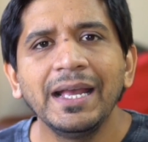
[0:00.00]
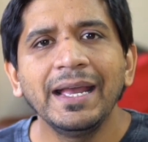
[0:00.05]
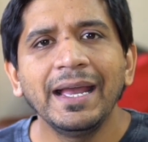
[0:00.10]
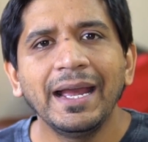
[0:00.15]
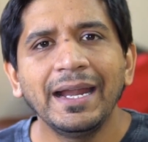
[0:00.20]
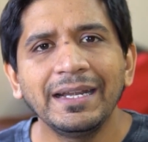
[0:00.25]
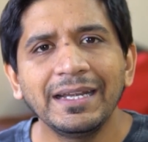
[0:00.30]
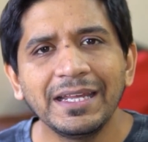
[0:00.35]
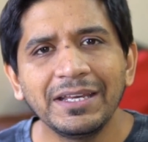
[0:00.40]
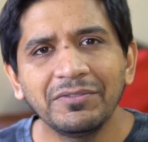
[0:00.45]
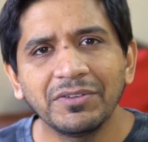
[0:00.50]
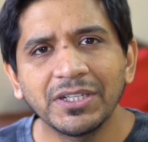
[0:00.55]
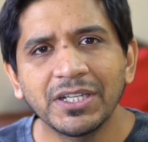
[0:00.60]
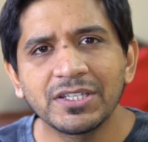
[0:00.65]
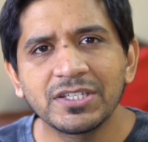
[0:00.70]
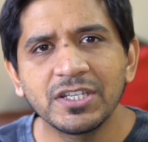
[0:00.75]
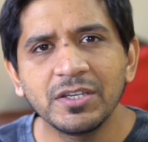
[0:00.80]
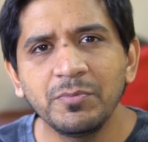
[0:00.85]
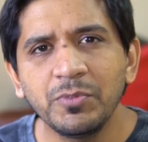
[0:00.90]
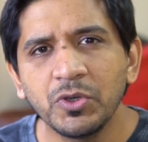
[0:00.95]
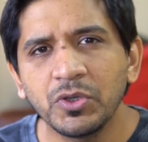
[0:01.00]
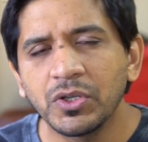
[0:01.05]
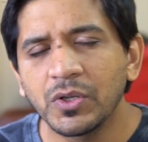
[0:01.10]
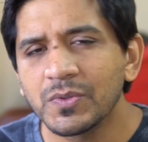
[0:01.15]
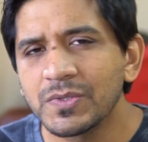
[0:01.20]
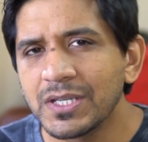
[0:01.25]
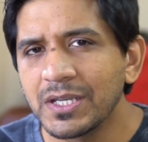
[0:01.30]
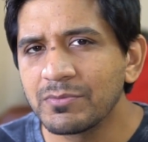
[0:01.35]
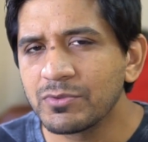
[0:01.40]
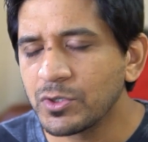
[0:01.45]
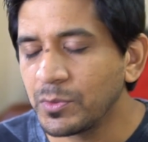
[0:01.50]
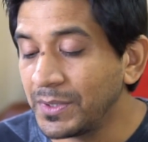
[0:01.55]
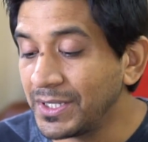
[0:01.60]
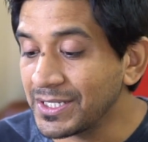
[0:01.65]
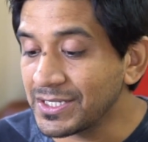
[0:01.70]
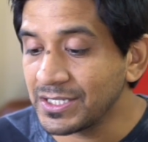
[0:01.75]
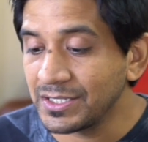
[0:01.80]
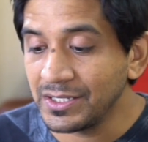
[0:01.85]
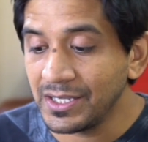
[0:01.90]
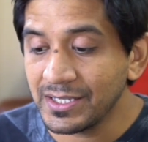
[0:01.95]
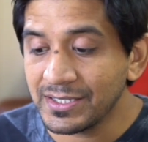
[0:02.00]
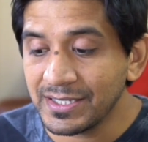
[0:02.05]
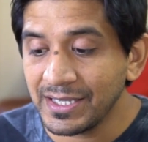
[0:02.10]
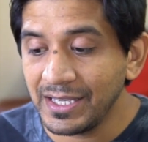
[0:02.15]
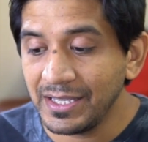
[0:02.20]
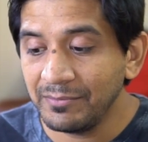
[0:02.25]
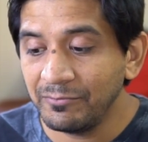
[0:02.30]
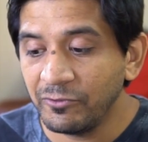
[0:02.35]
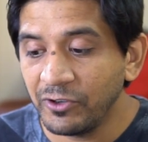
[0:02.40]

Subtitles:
and even the GPU now seems to be the same